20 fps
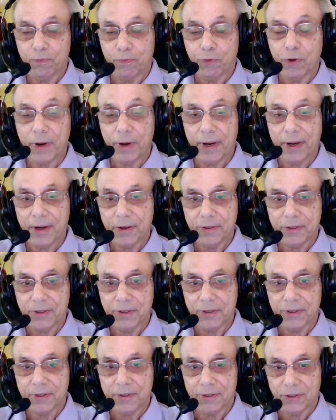Prior
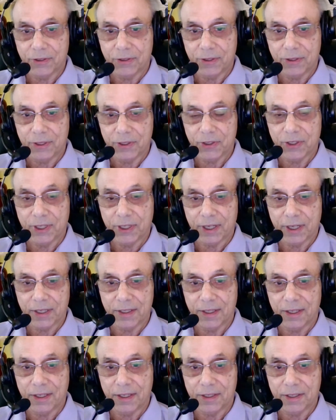to this
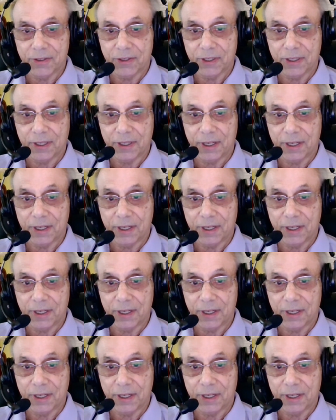technology,